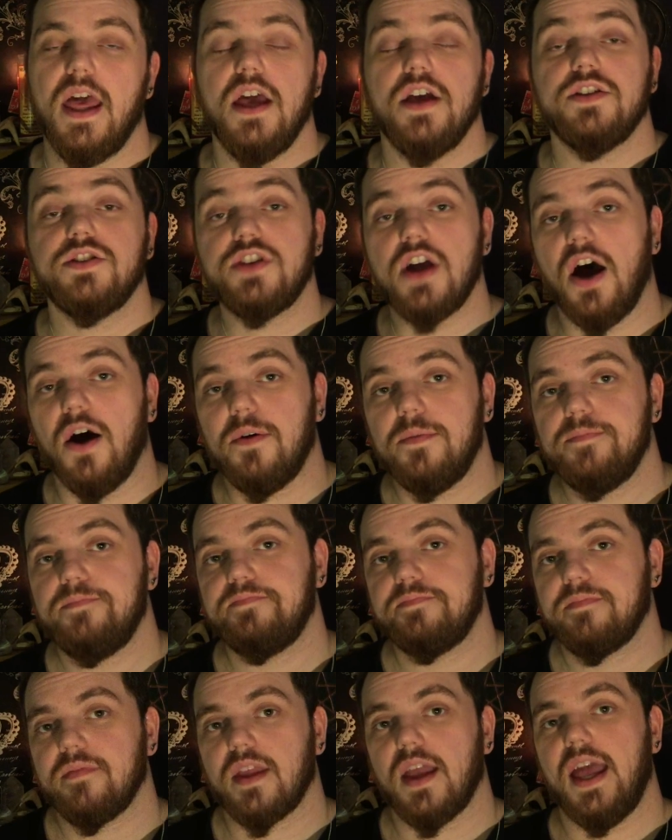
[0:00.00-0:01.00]
So,
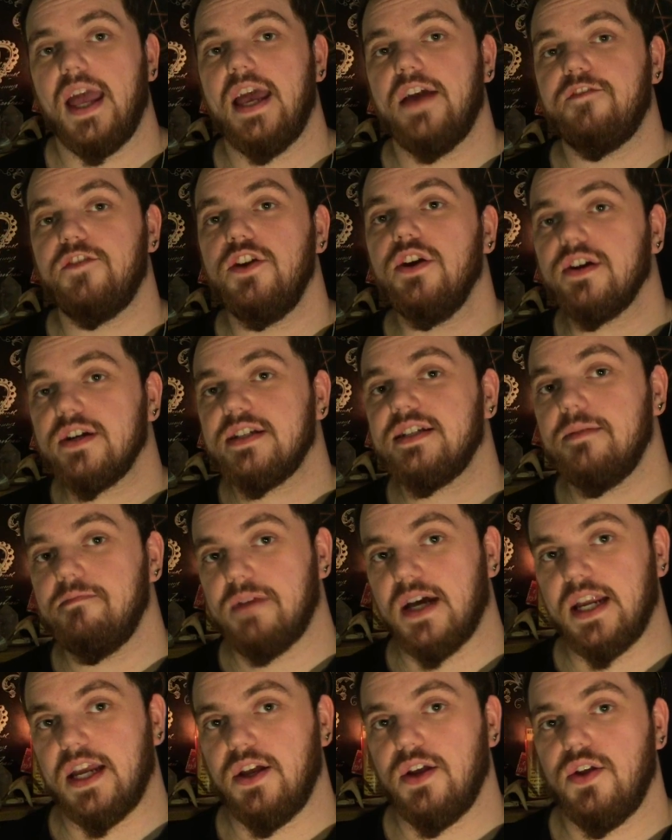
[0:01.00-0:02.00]
if you're
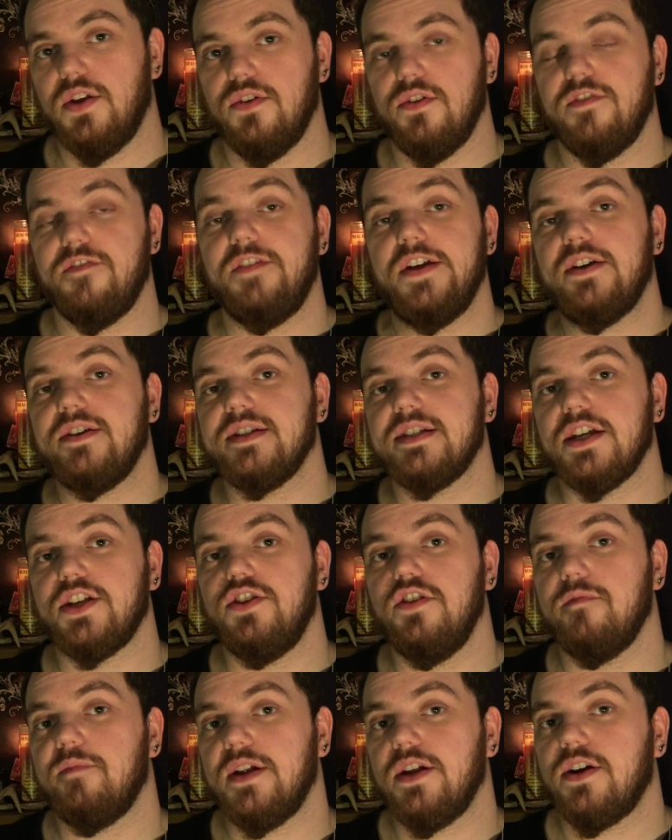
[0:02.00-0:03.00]
somebody who feels
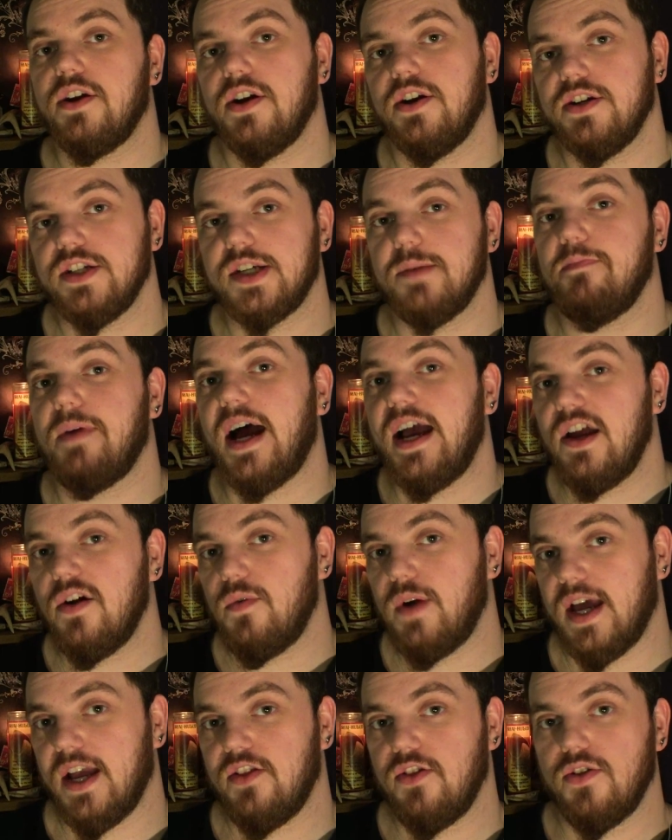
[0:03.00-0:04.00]
like you've been cursed by a
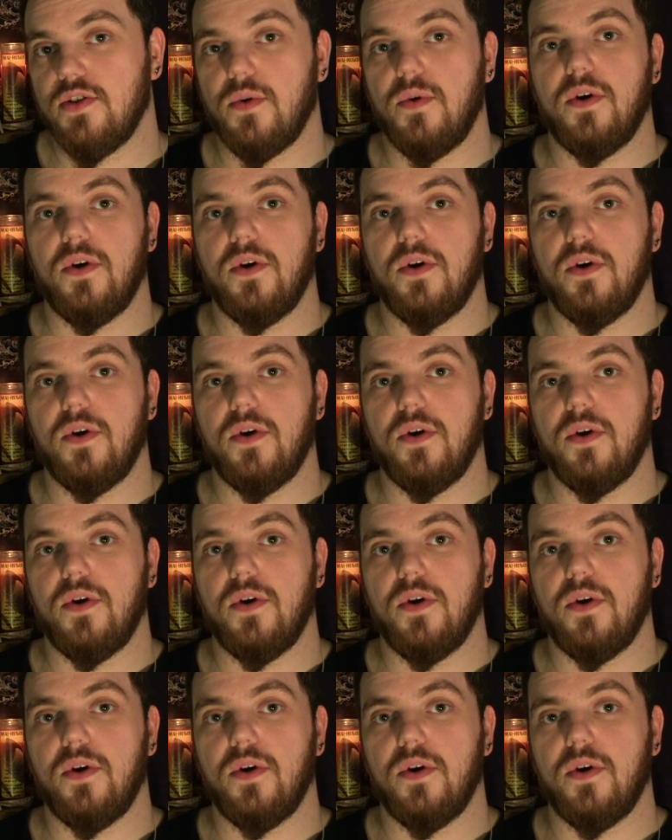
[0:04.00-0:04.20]
witch